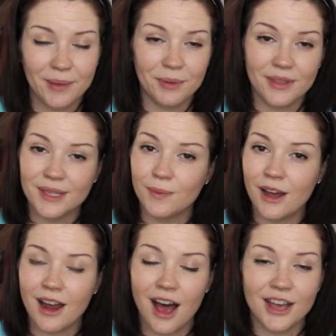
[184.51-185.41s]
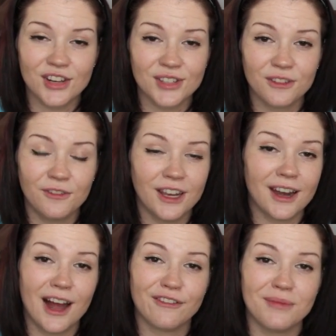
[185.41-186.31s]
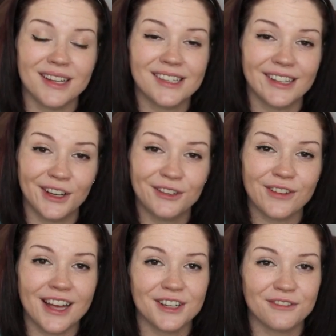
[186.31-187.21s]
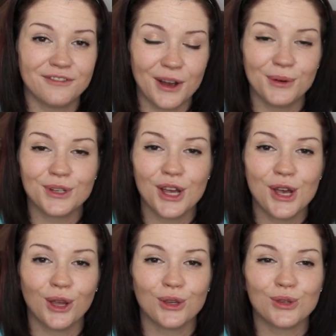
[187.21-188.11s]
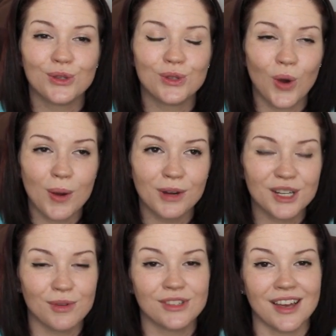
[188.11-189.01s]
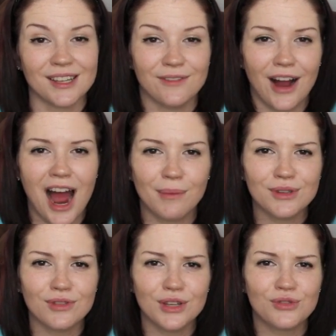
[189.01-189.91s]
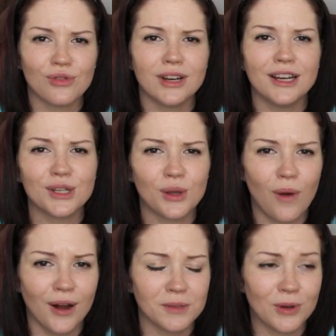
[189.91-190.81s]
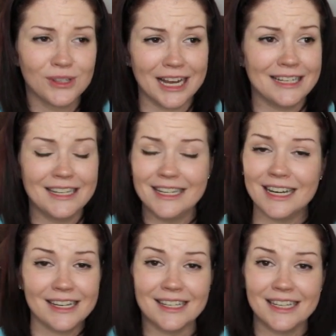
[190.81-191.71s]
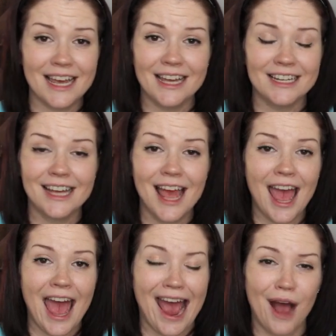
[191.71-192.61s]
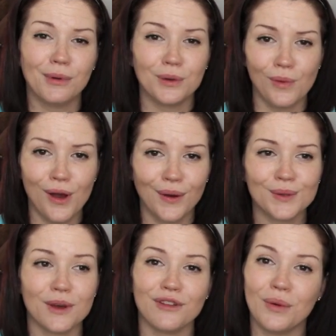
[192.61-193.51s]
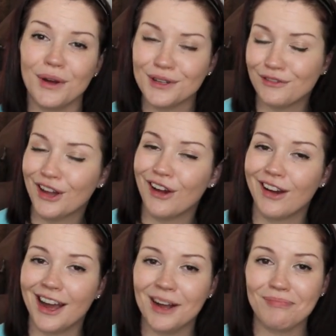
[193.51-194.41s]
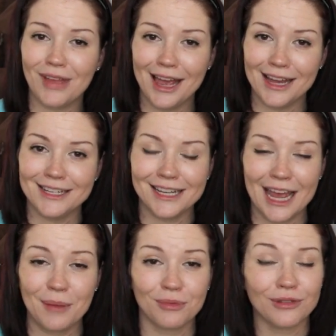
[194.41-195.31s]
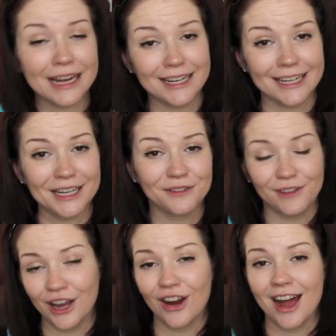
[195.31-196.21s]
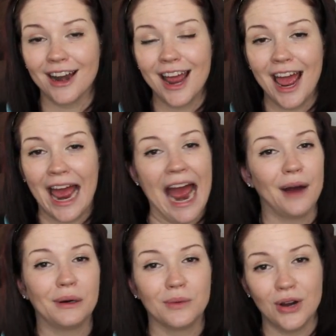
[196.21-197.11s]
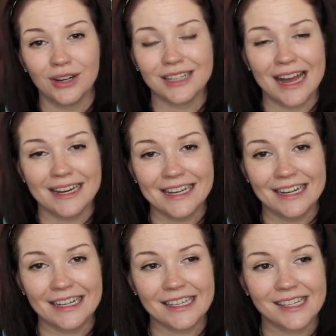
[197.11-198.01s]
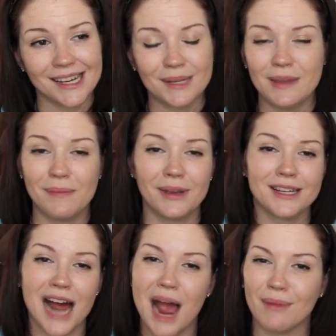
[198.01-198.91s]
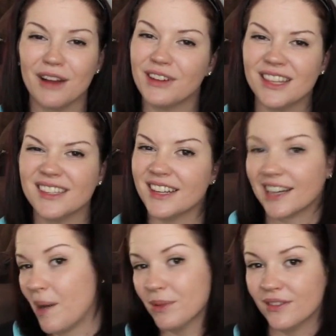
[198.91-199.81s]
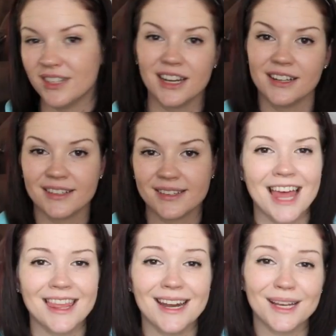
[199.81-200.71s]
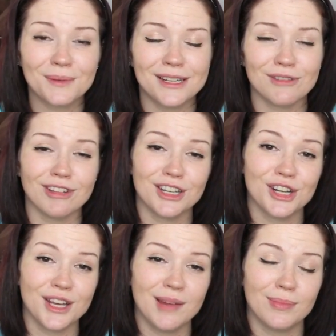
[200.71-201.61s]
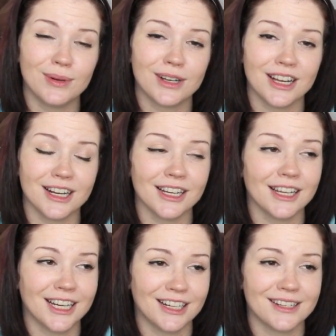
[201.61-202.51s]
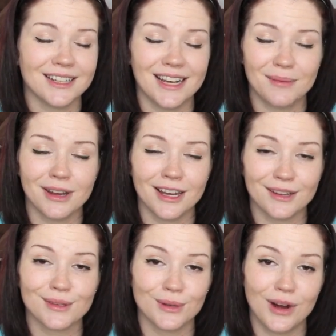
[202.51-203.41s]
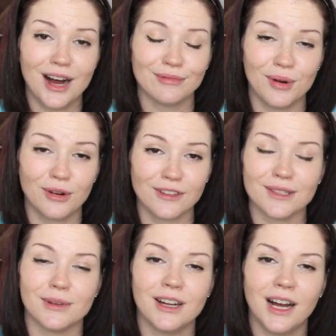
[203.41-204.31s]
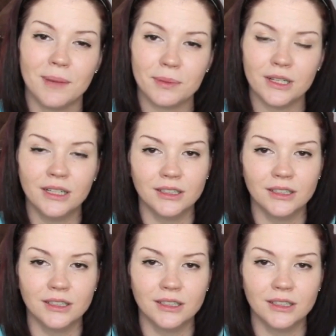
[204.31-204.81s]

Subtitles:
But with this one, I just figured it out for myself and it felt so much more satisfying. I was really drawn into the world because I didn't understand how it works, so if I wanted to figure it out, I had to keep reading to figure out how it worked, and it sucked me in big time and I read this in a couple of sittings. The next one is a really chunky book and I can guarantee I'm gonna get a sore arm for holding this one up.